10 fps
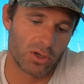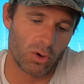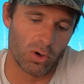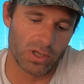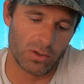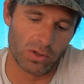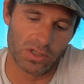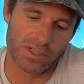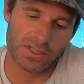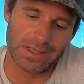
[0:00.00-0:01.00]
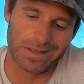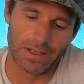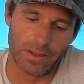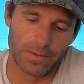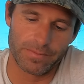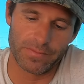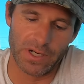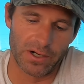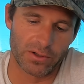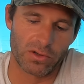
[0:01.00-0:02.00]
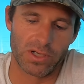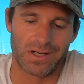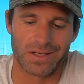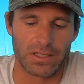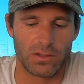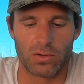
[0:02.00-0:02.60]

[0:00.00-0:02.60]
Koya Lures, Eric Koyanagi,